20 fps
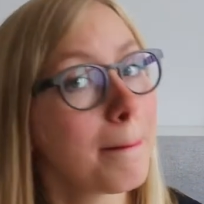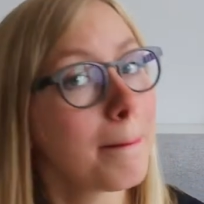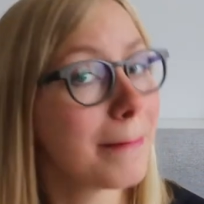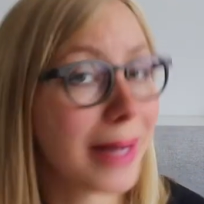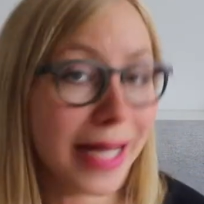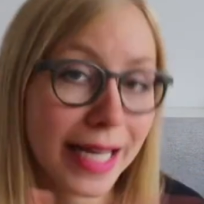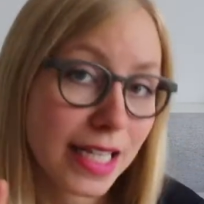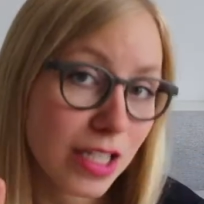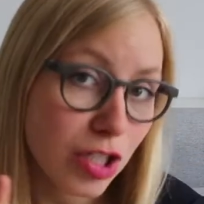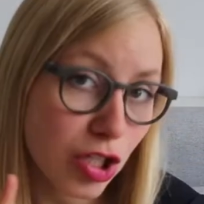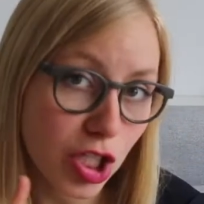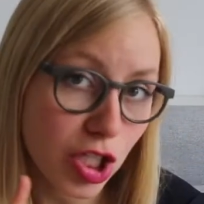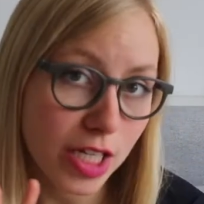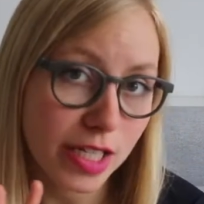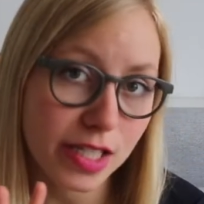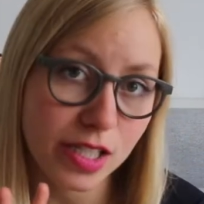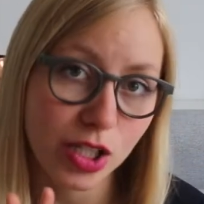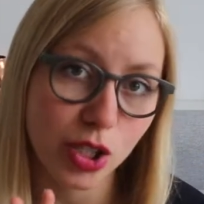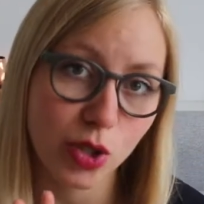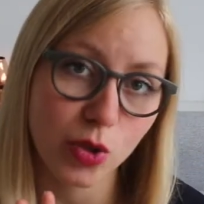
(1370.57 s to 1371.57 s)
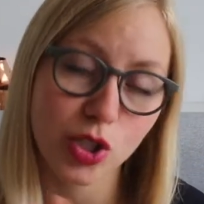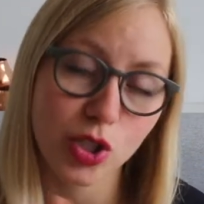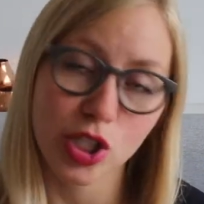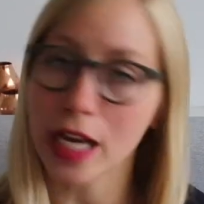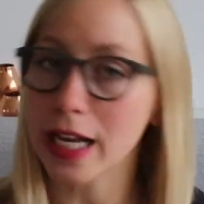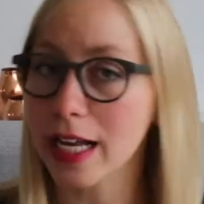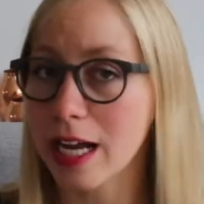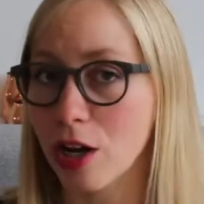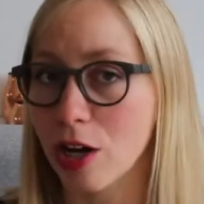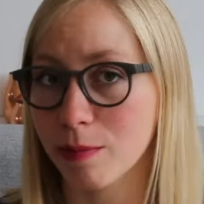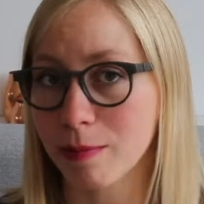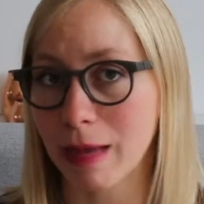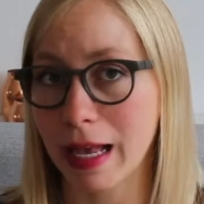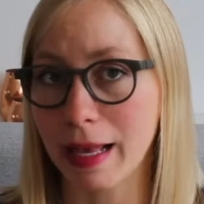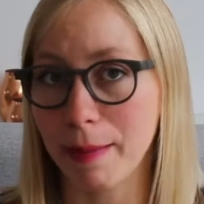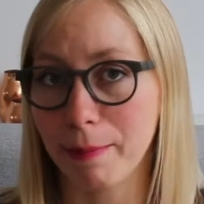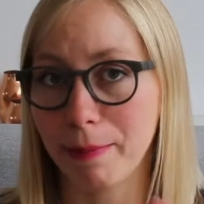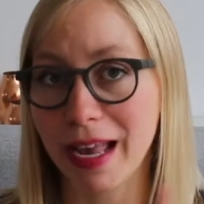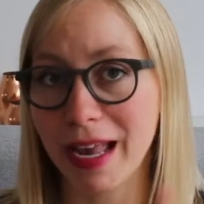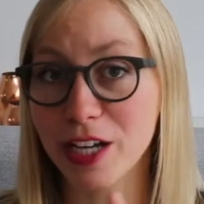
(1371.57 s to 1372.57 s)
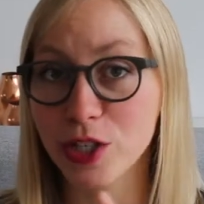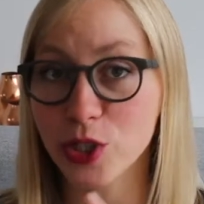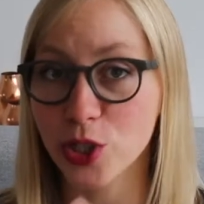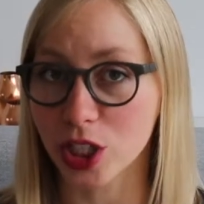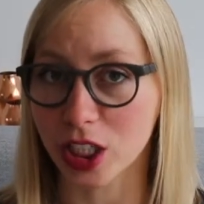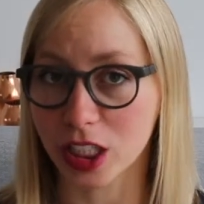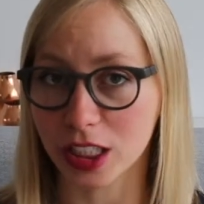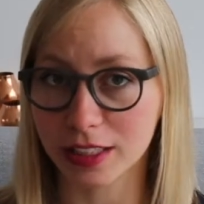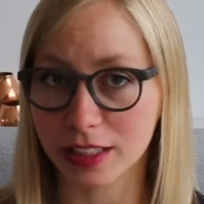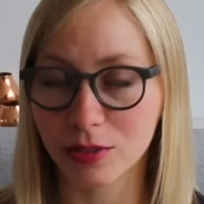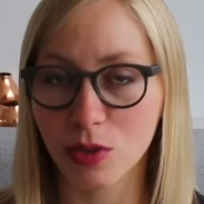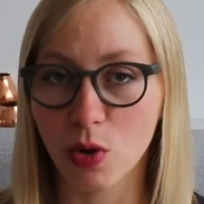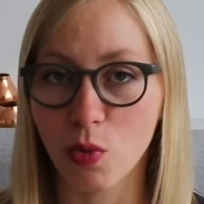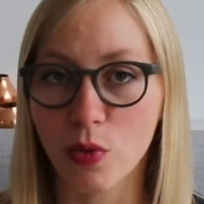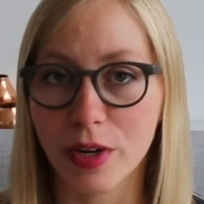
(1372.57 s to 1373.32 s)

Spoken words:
might I suggest you check out my Patreon,